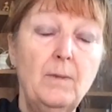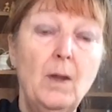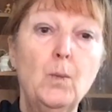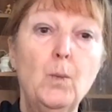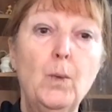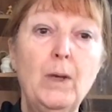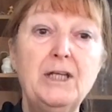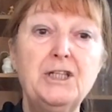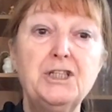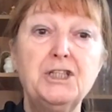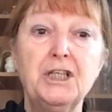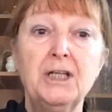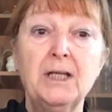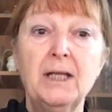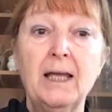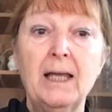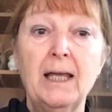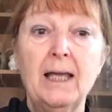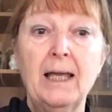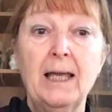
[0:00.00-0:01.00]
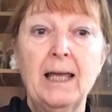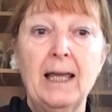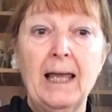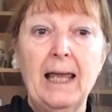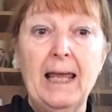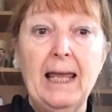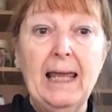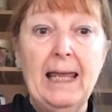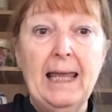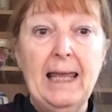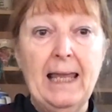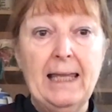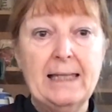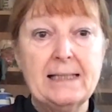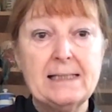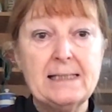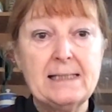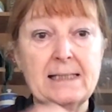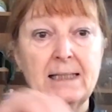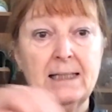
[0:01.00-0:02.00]
which
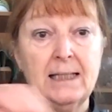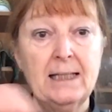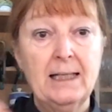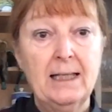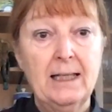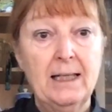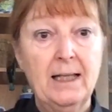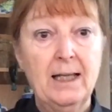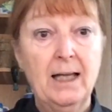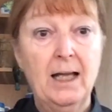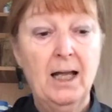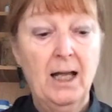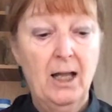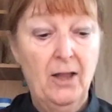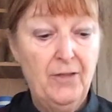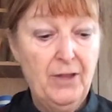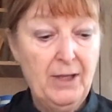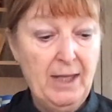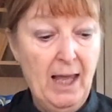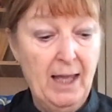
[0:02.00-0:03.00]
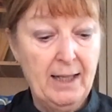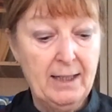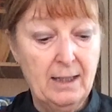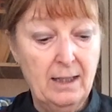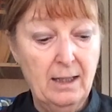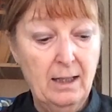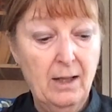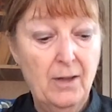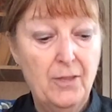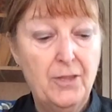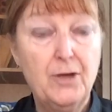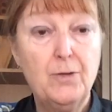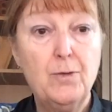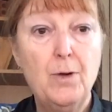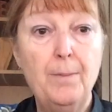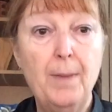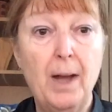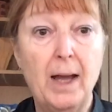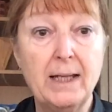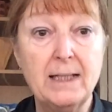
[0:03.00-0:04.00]
is the candle that
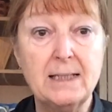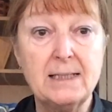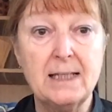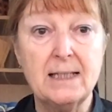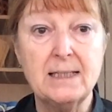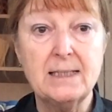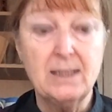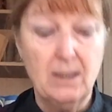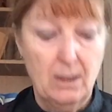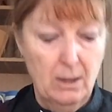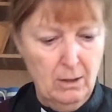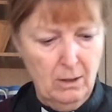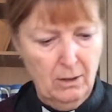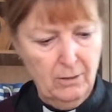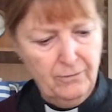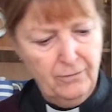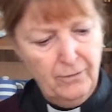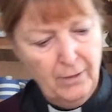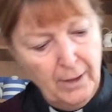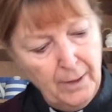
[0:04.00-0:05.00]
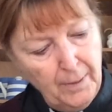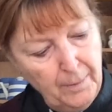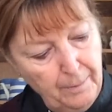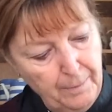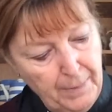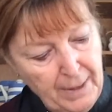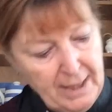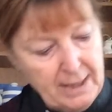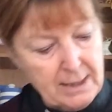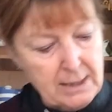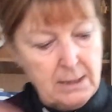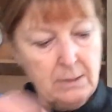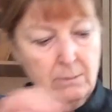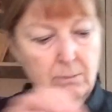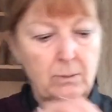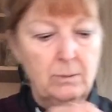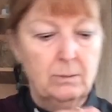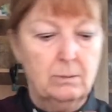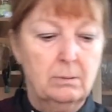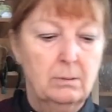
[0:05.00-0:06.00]
reminds us of peace.
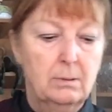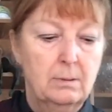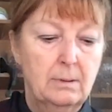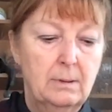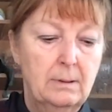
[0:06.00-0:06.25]
Ooh.